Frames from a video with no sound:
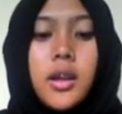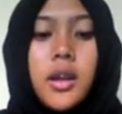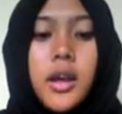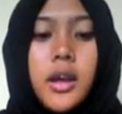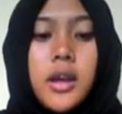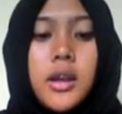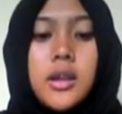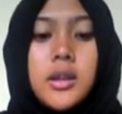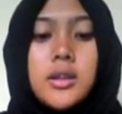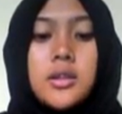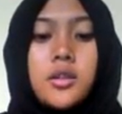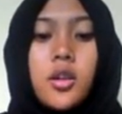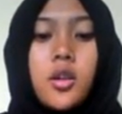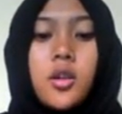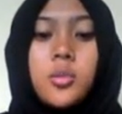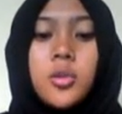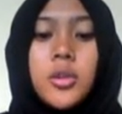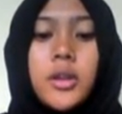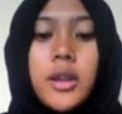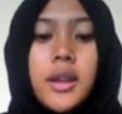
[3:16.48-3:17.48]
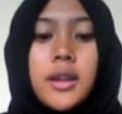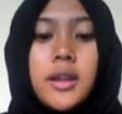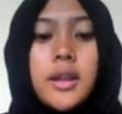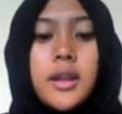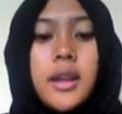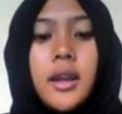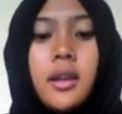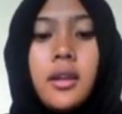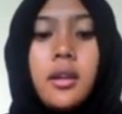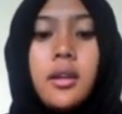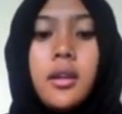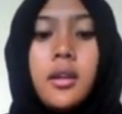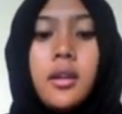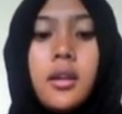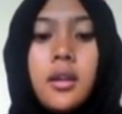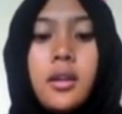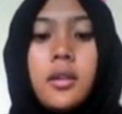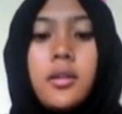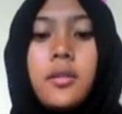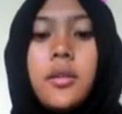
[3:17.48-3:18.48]
A is communicating.
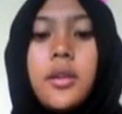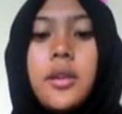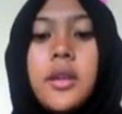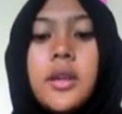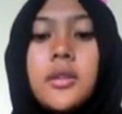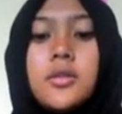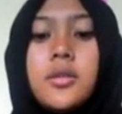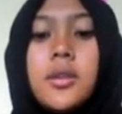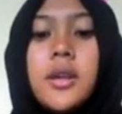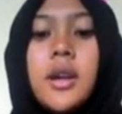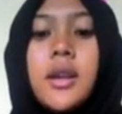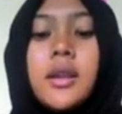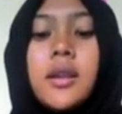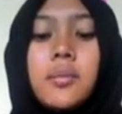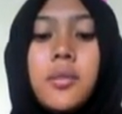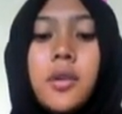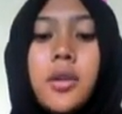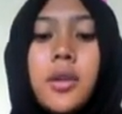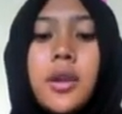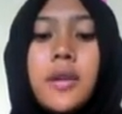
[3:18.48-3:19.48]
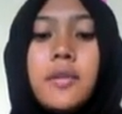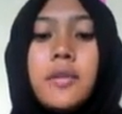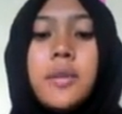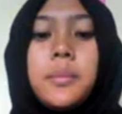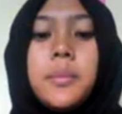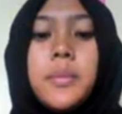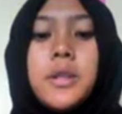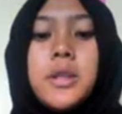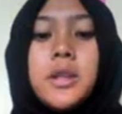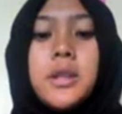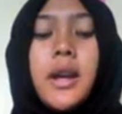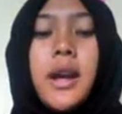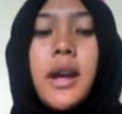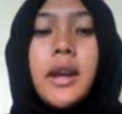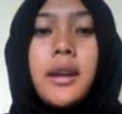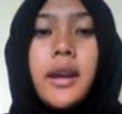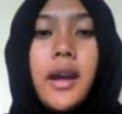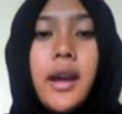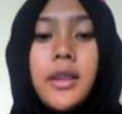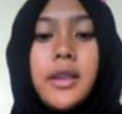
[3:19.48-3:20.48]
Reading to get more information
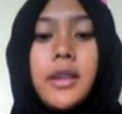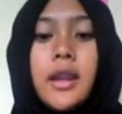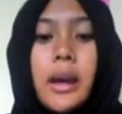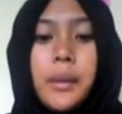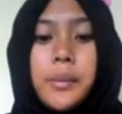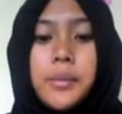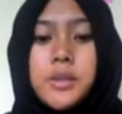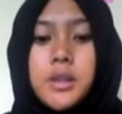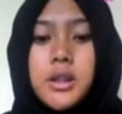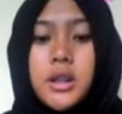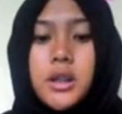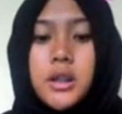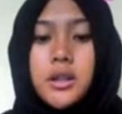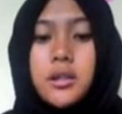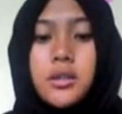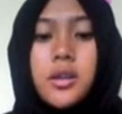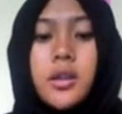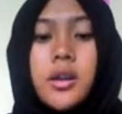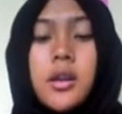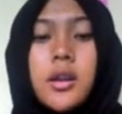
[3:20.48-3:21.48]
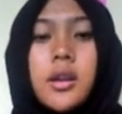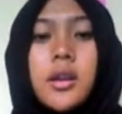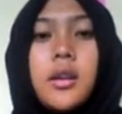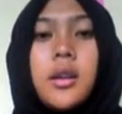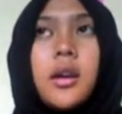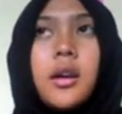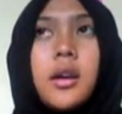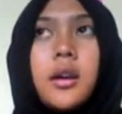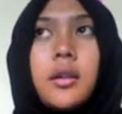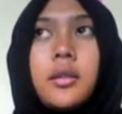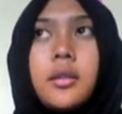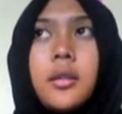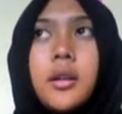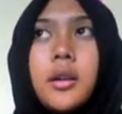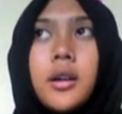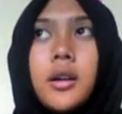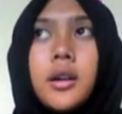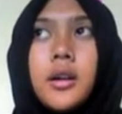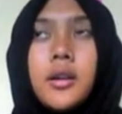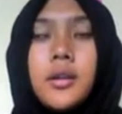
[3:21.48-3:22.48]
and add caption.
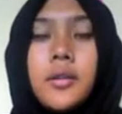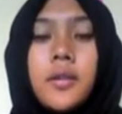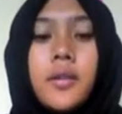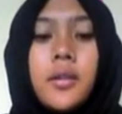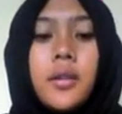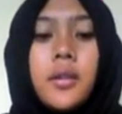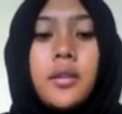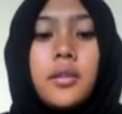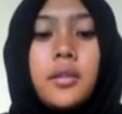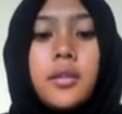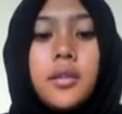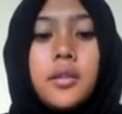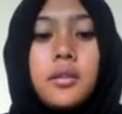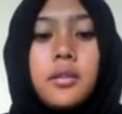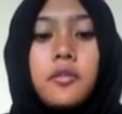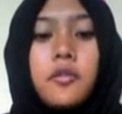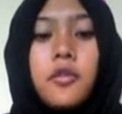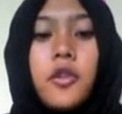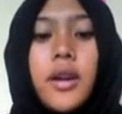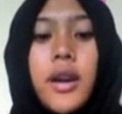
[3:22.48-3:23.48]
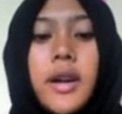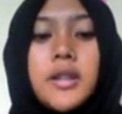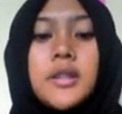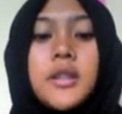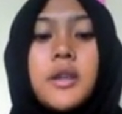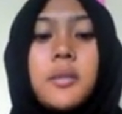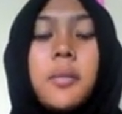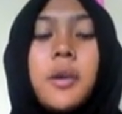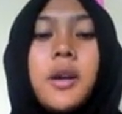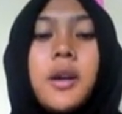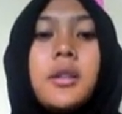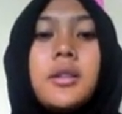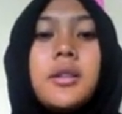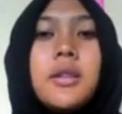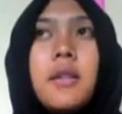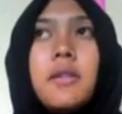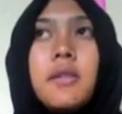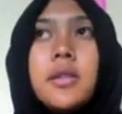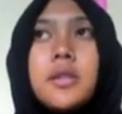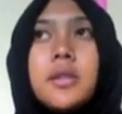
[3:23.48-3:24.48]
For example,
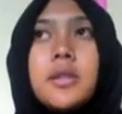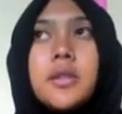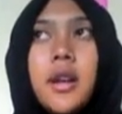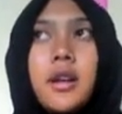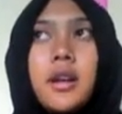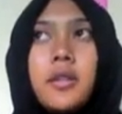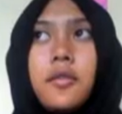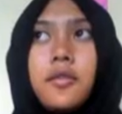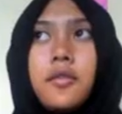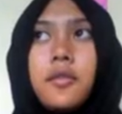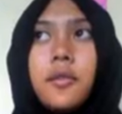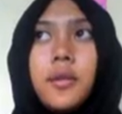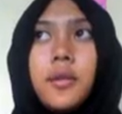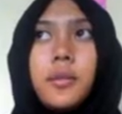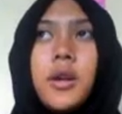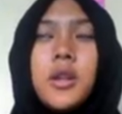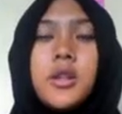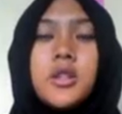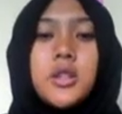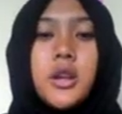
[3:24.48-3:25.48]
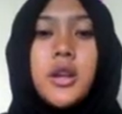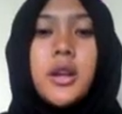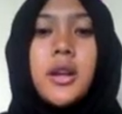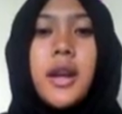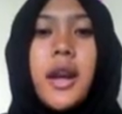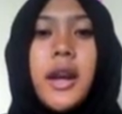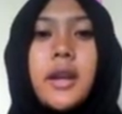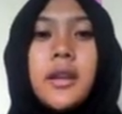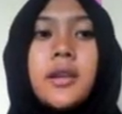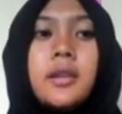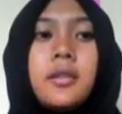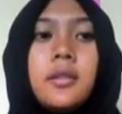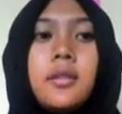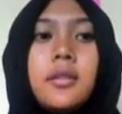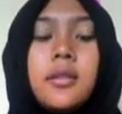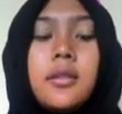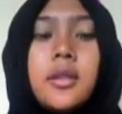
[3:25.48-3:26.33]
there is a picture and